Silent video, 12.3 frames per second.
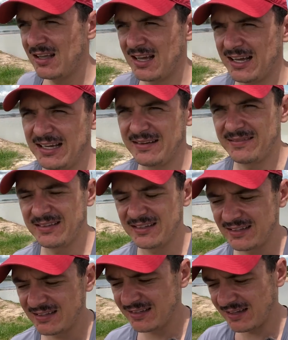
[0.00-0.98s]
I
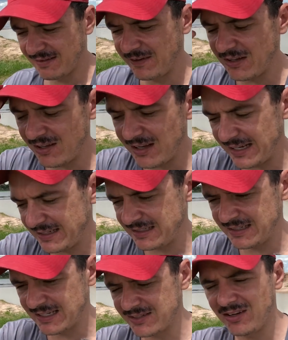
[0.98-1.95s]
feel
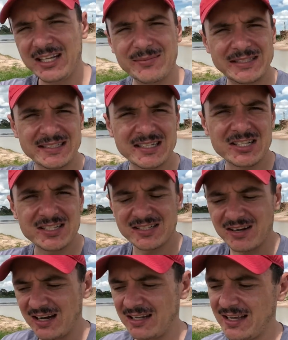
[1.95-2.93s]
like it's not limited to
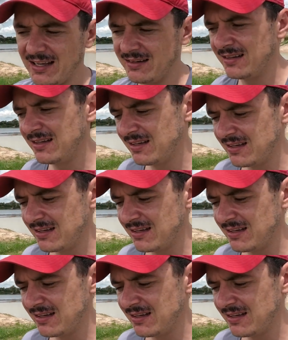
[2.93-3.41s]
just Thailand.